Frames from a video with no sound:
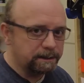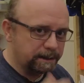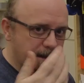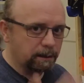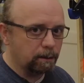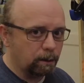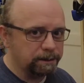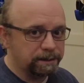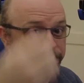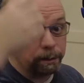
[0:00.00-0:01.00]
sent
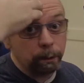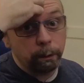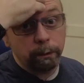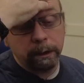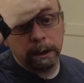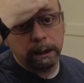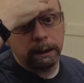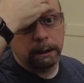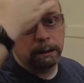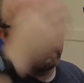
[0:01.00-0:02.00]
across to the